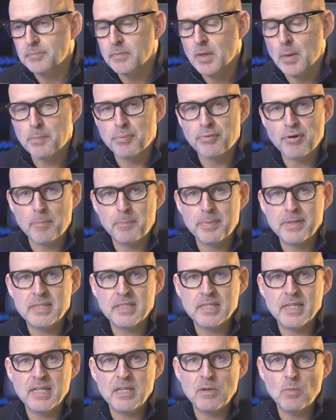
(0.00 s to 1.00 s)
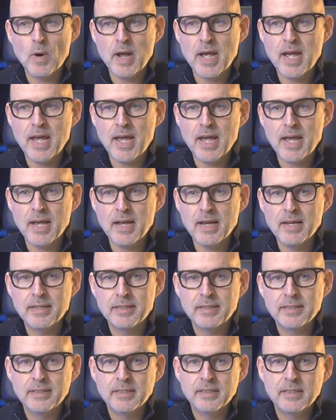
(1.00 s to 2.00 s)
property where
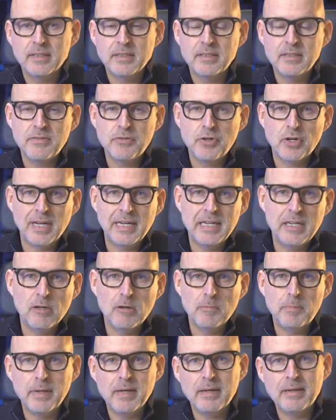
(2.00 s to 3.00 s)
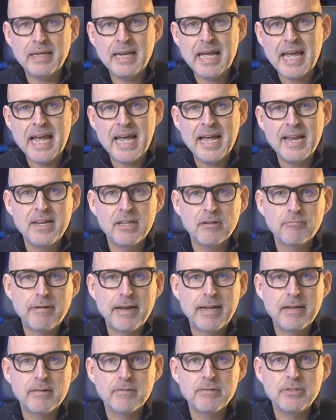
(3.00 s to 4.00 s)
you've got a little bit of land
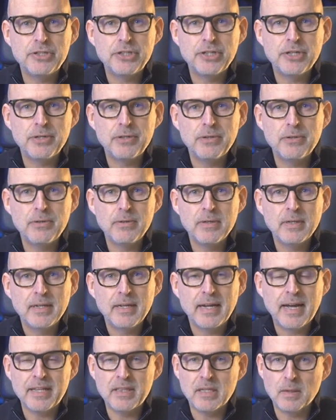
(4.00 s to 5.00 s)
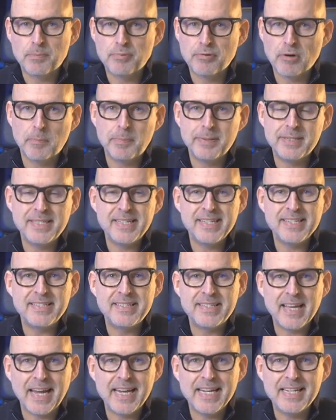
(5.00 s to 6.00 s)
around you and the property is
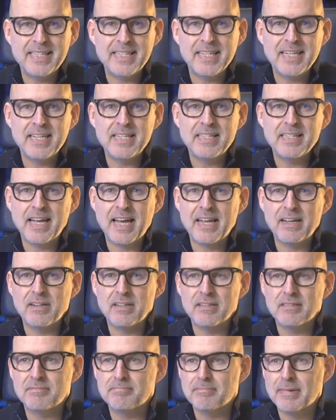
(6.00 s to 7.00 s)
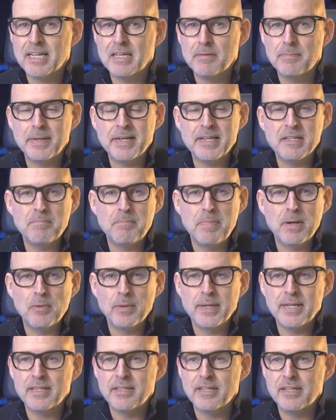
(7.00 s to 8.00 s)
dated and maybe it's built
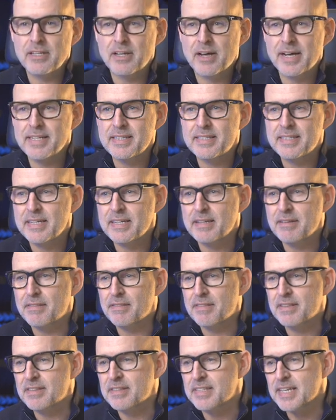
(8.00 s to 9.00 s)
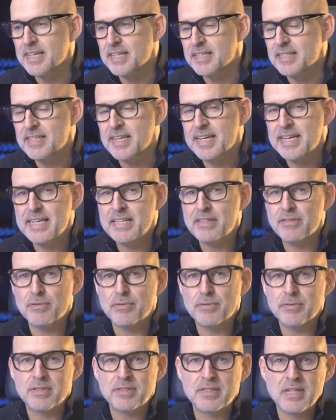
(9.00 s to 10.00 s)
in the 1960s
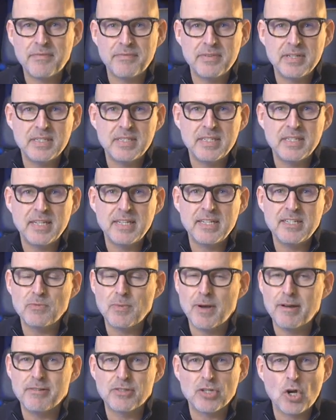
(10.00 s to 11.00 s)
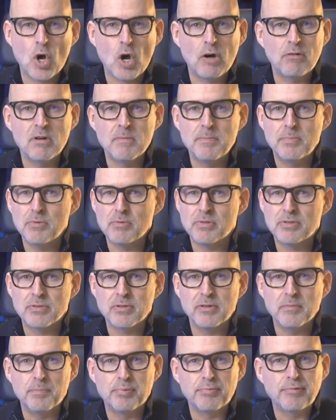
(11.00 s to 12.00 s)
or 70s, where it's a horrible sort
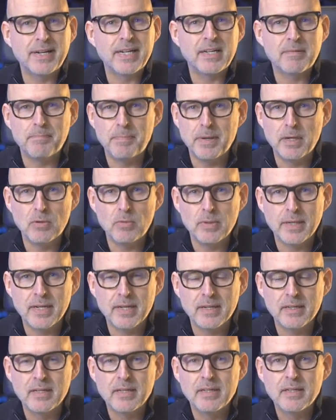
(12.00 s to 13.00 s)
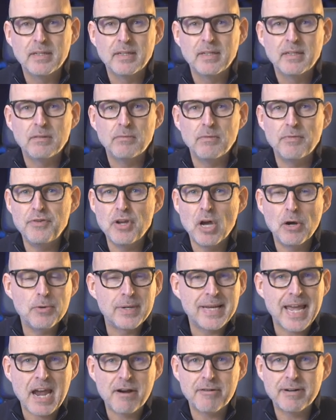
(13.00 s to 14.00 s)
of brick building with no
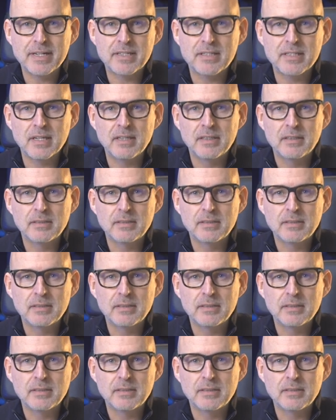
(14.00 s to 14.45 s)
character,